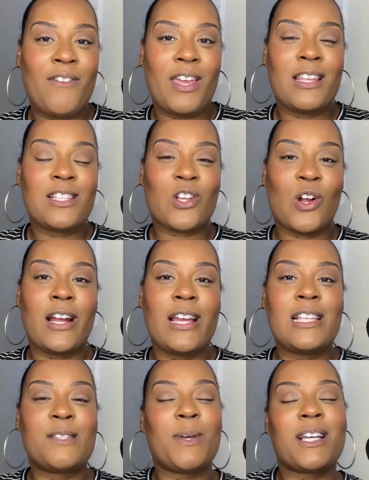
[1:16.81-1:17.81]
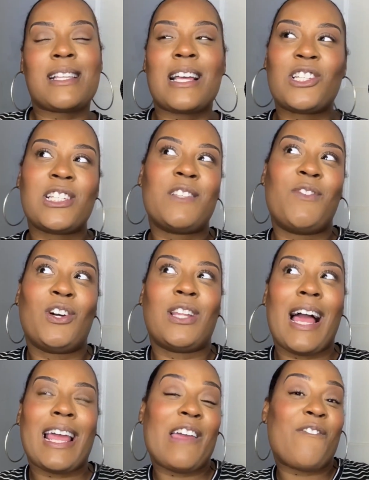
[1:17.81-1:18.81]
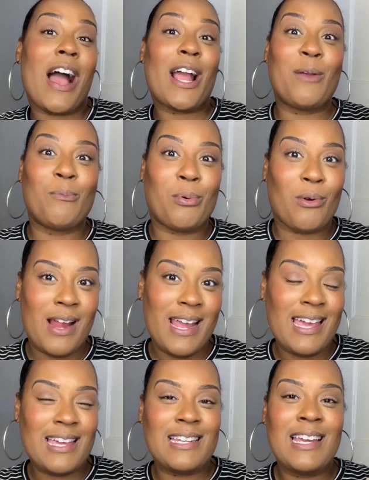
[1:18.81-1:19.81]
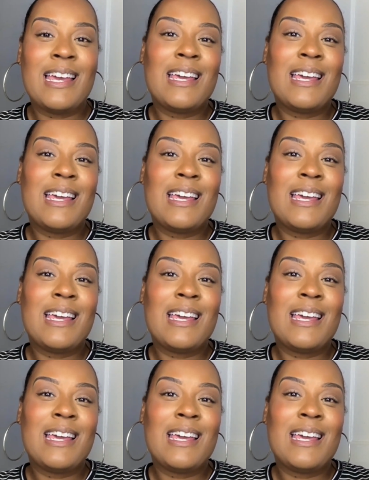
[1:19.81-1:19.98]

end screens because I just felt like if I can brand